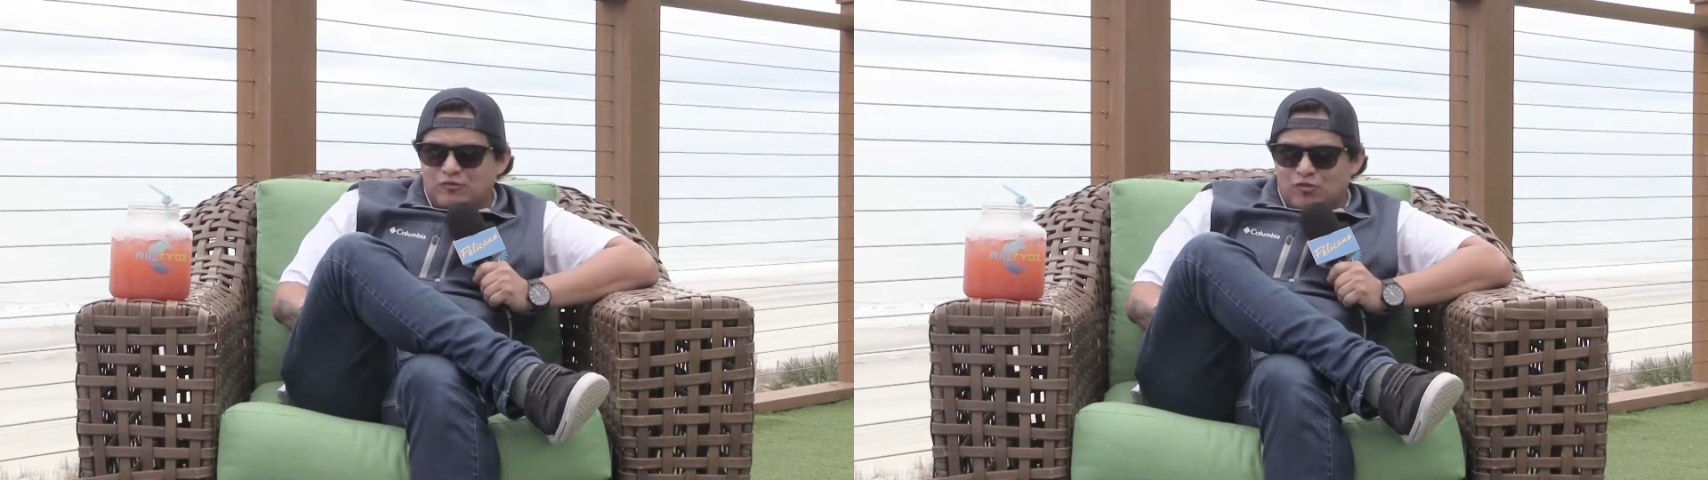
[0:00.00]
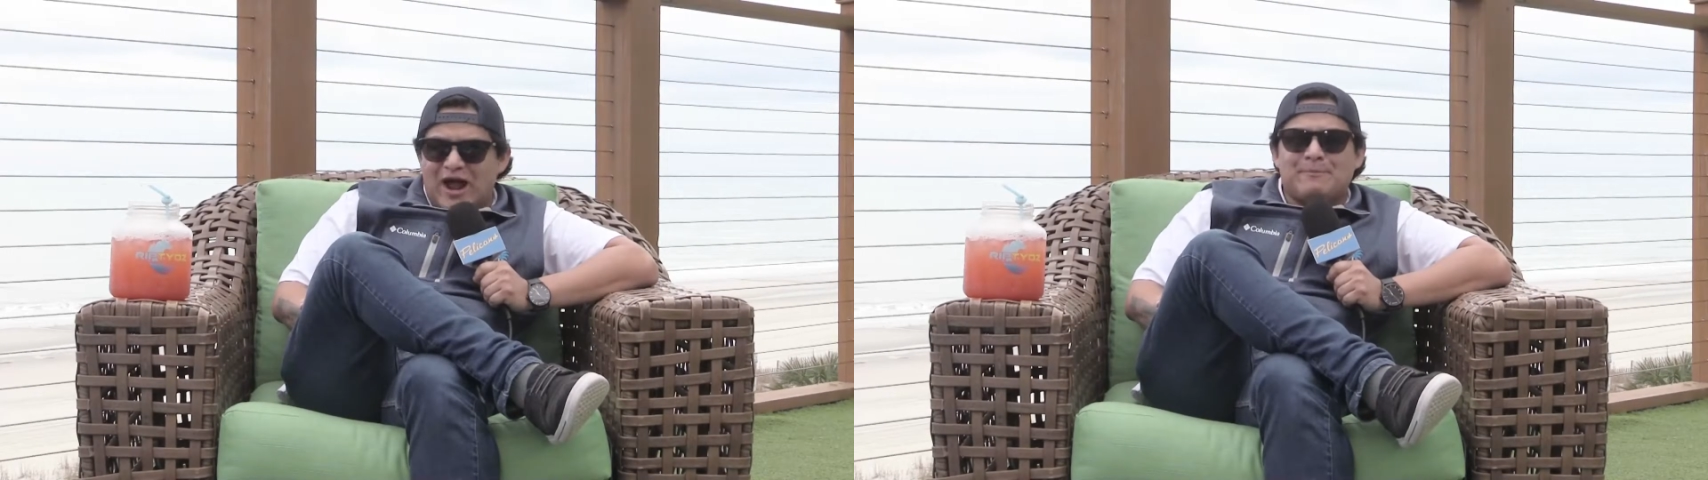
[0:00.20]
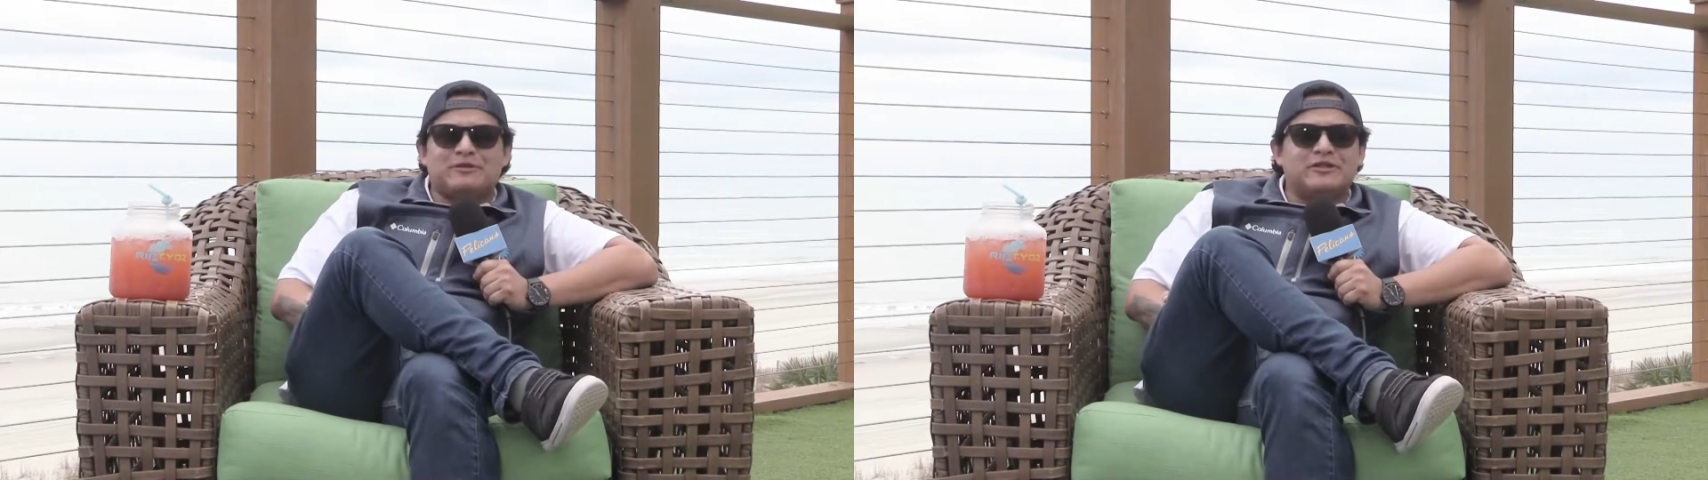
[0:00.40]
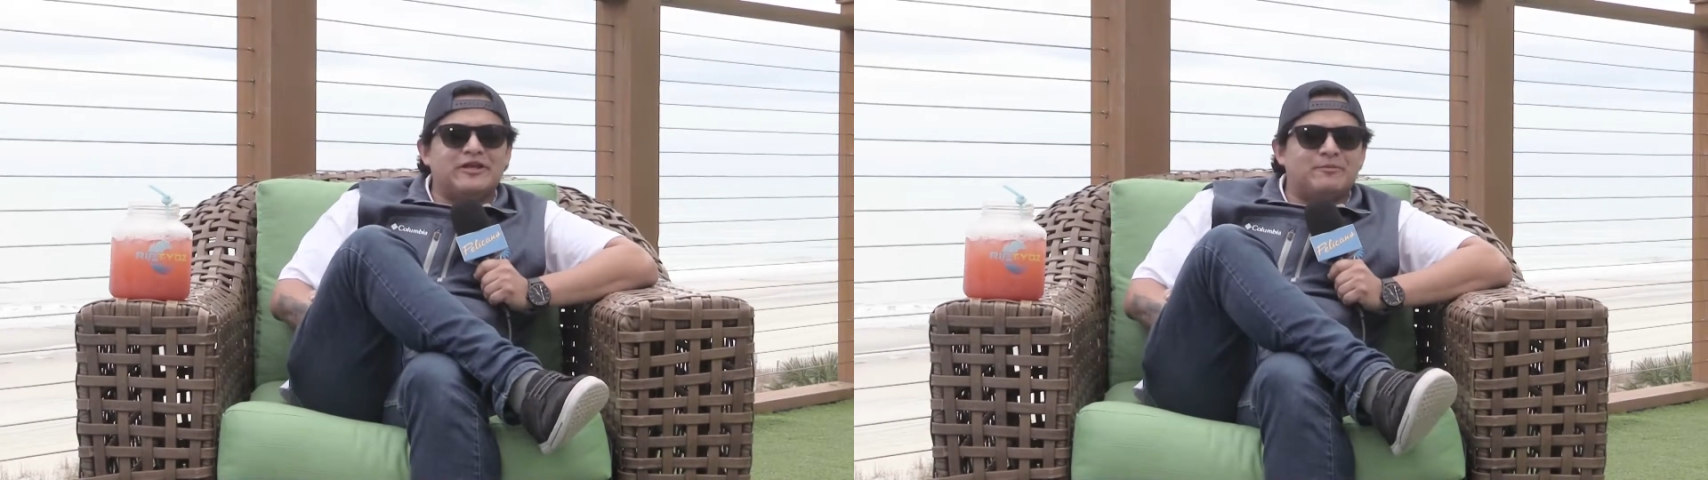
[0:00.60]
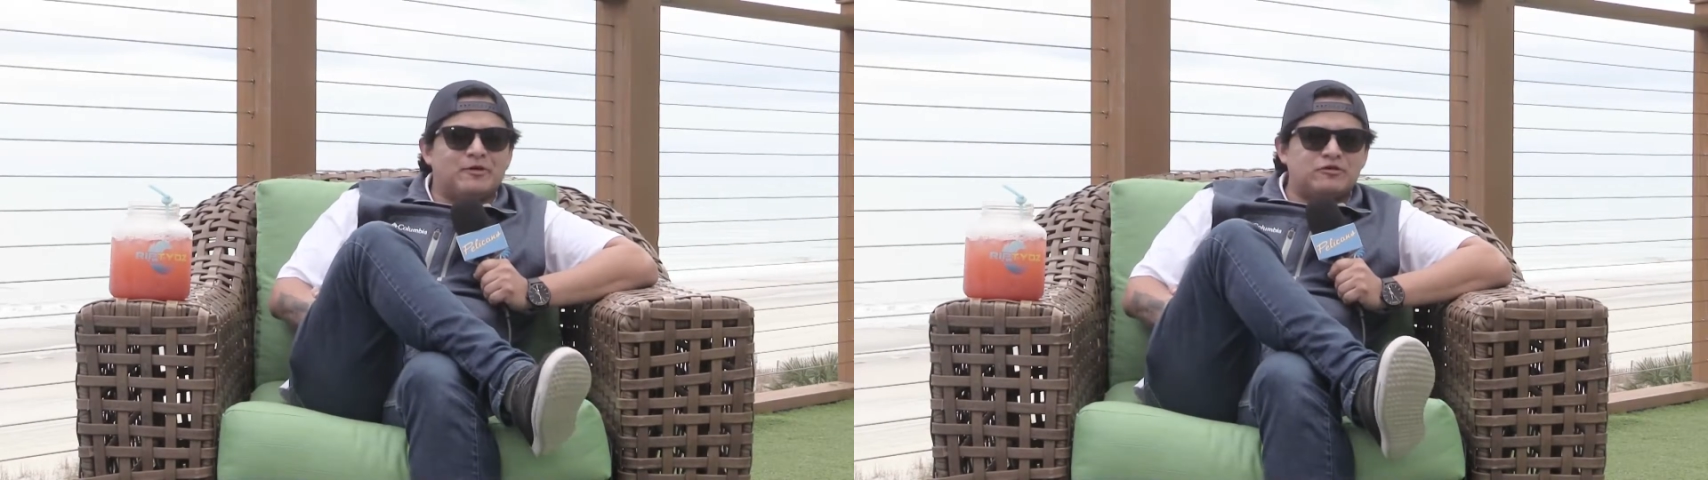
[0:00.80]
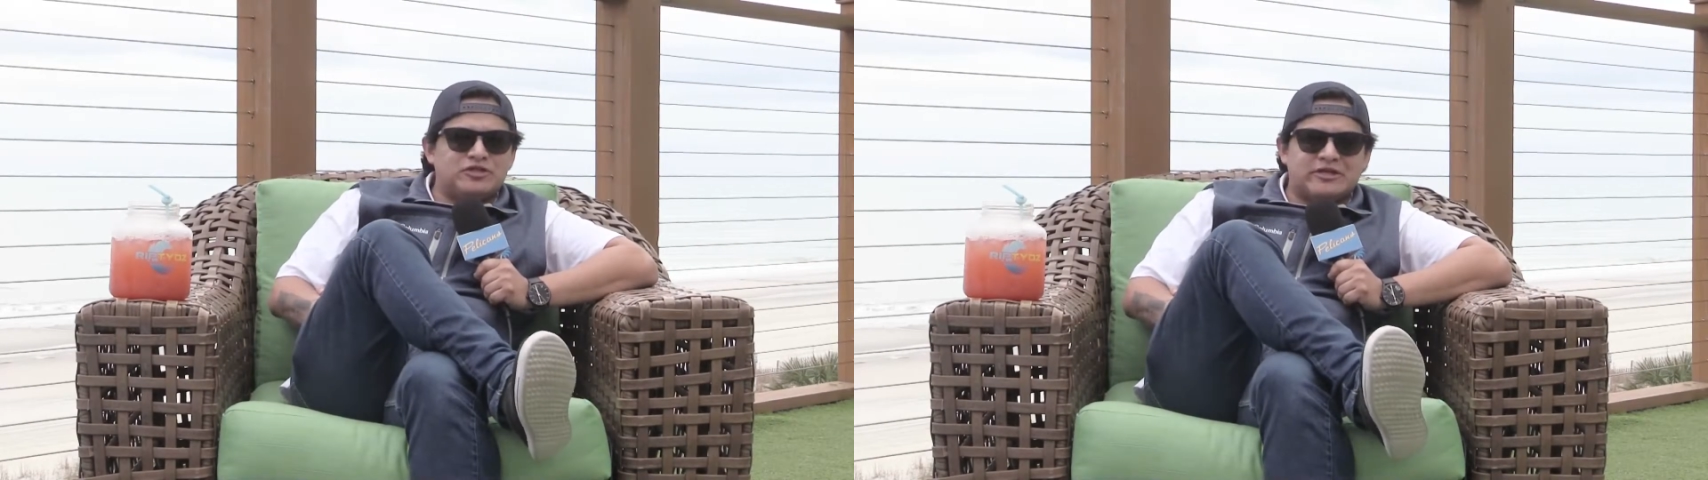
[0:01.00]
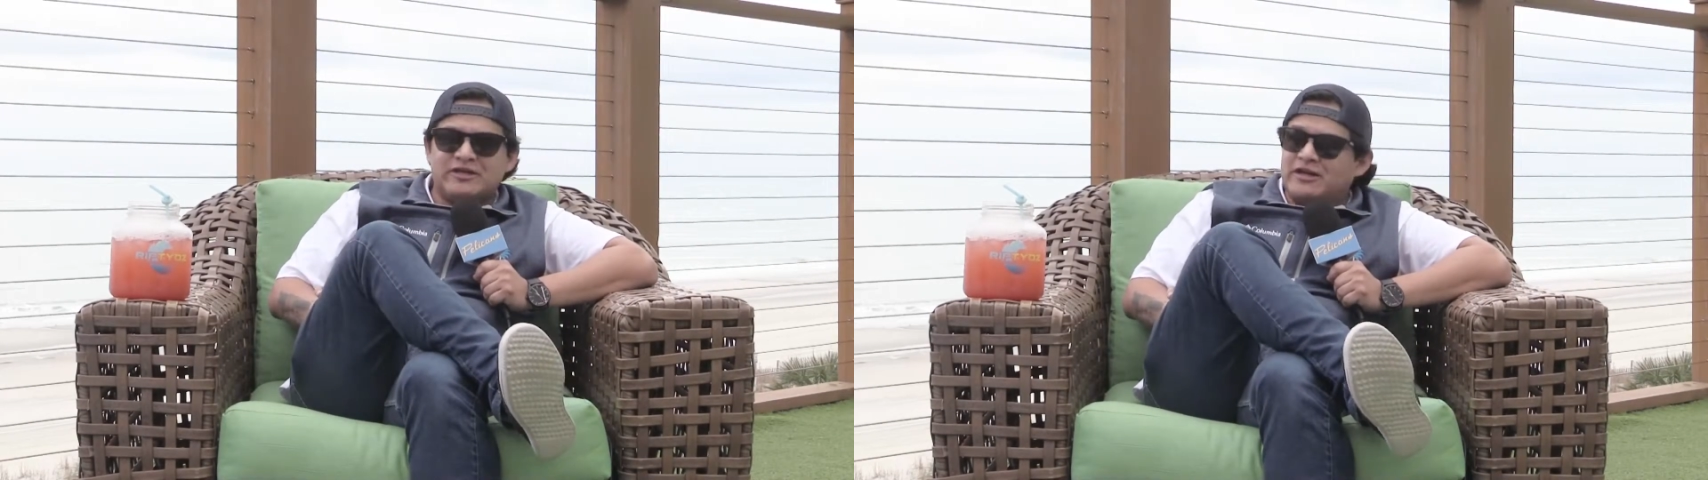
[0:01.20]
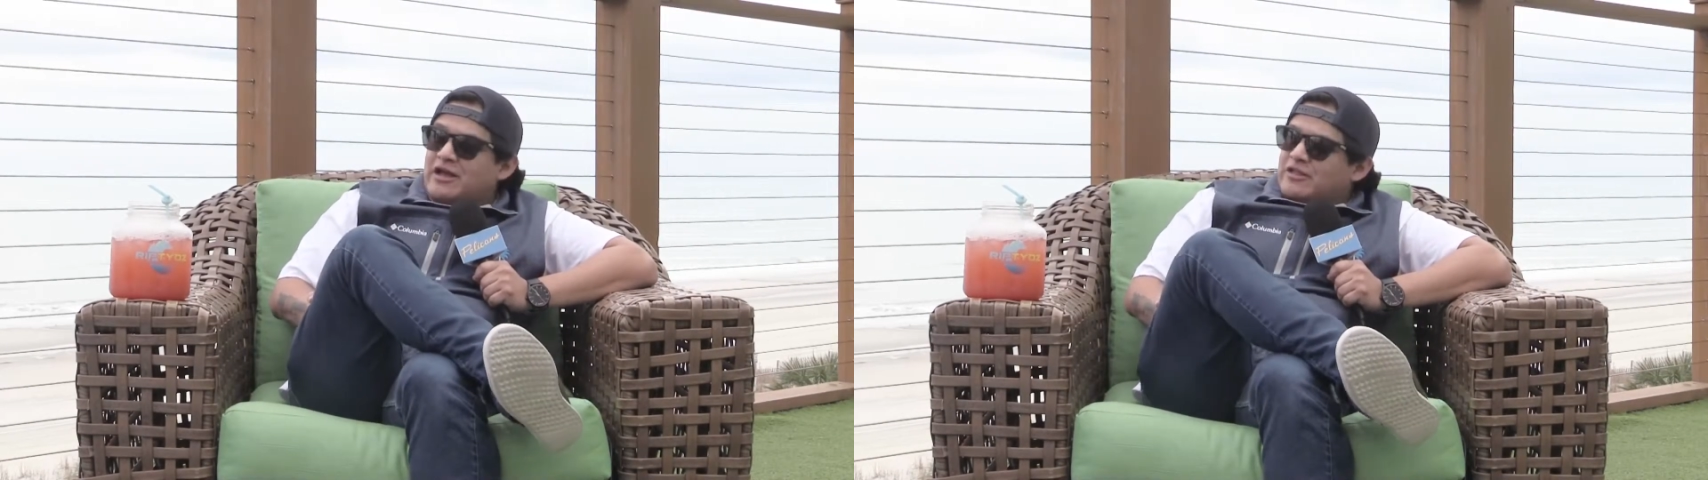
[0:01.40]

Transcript: rapidly approaching